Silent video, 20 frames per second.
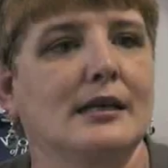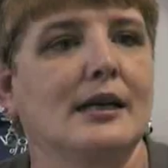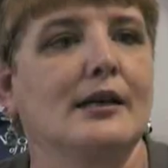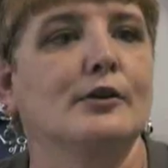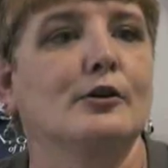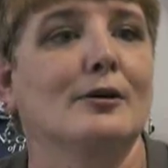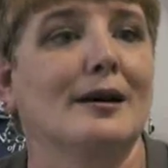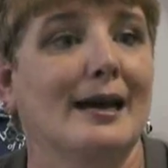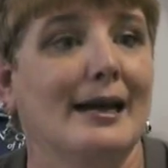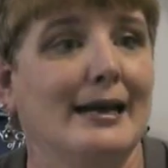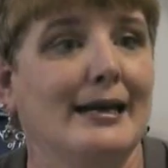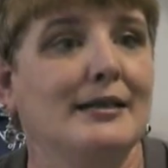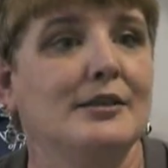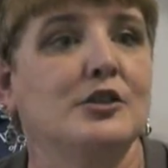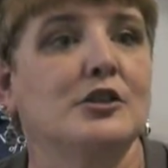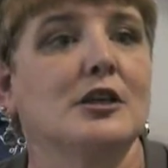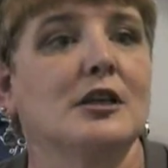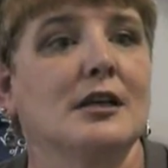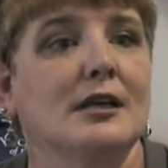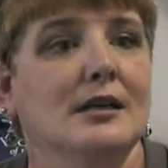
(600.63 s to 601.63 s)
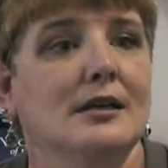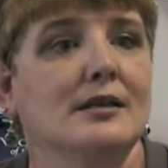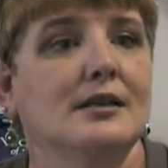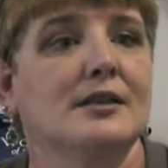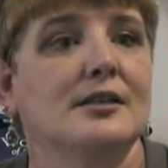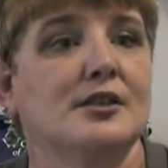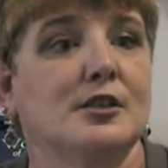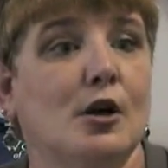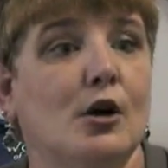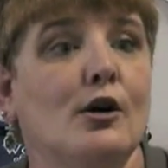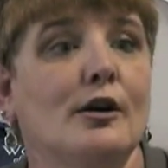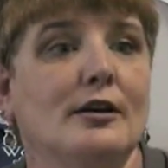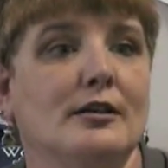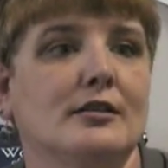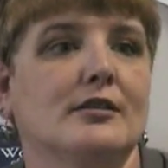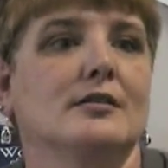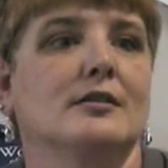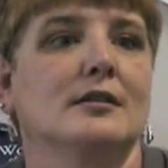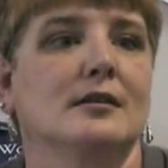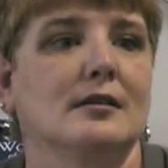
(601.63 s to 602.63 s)
a younger age to
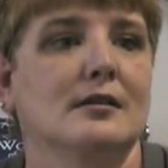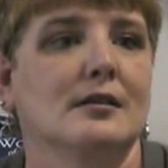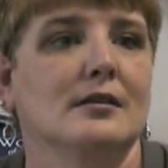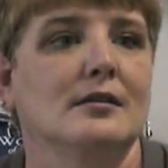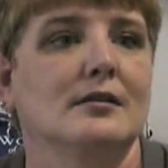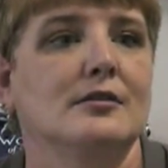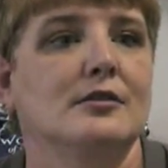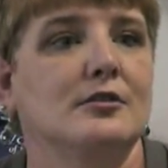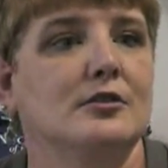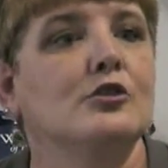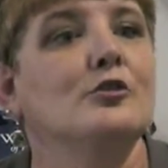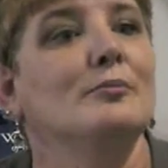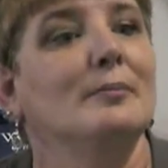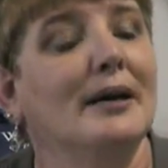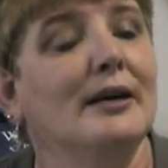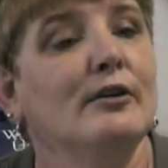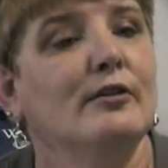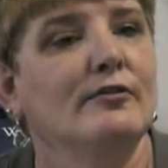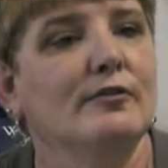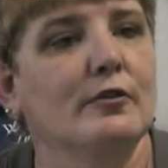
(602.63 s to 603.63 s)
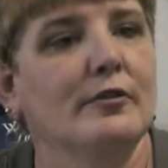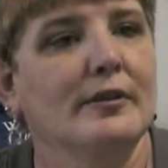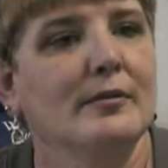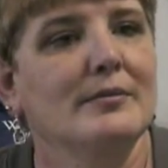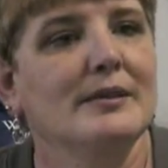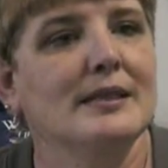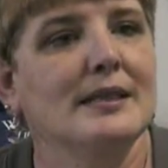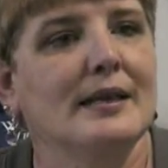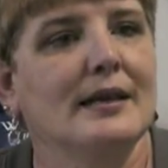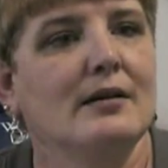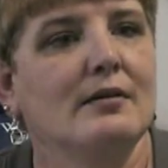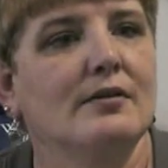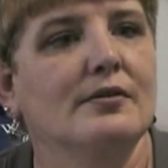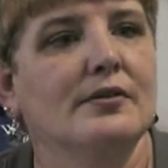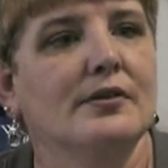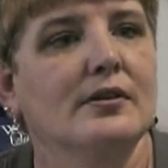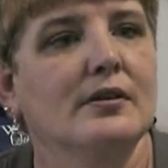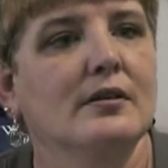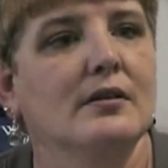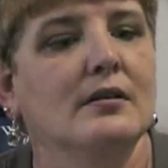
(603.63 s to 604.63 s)
start doing better for
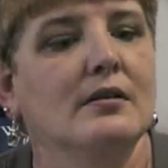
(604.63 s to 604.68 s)
themselves.